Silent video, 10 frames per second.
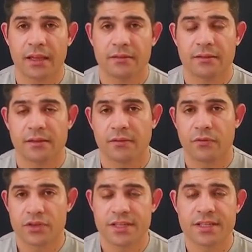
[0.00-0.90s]

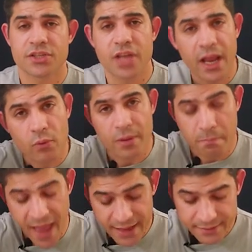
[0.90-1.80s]
and versus a
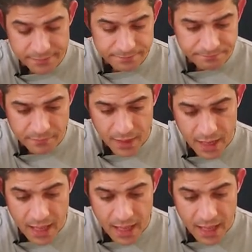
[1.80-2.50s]
check we bet.